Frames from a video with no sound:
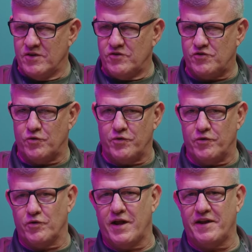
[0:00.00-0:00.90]
So there are
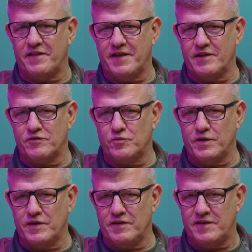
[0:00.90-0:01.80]
a lot of things
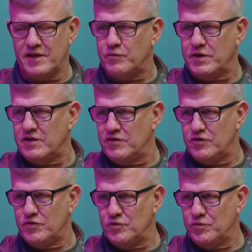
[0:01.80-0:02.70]
we think we can
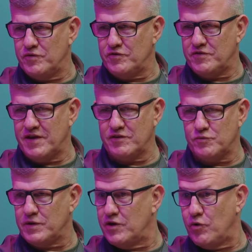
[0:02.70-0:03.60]
do. There's things
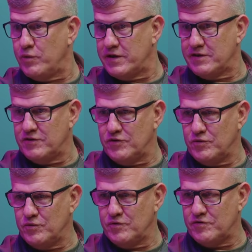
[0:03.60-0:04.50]
we know we can
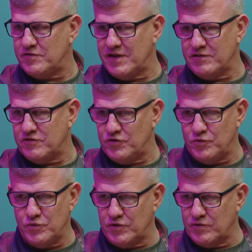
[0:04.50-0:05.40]
do. There's things
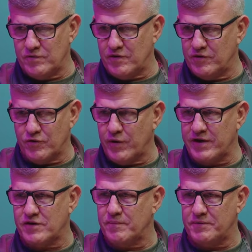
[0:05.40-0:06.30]
you and other great
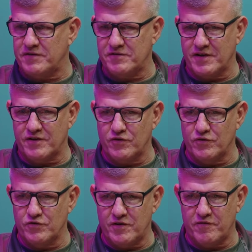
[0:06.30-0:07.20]
companies like
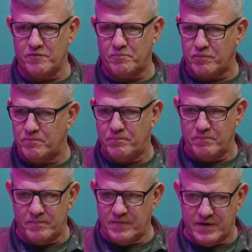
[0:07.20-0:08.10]
yours have
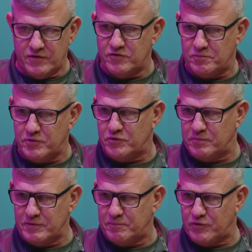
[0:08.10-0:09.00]

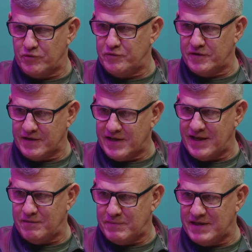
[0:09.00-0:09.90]
indisputably proven
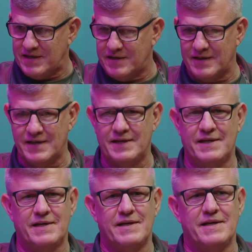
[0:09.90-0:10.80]
can be done,
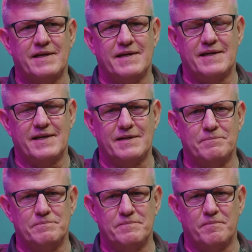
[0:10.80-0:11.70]

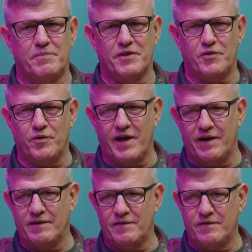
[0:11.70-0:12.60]
um, but they're
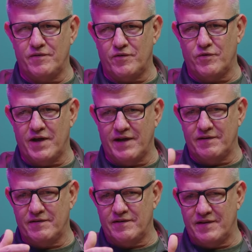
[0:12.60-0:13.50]
not they're not
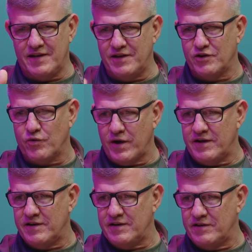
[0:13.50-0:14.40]

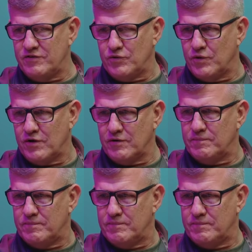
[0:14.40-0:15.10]
integrated into our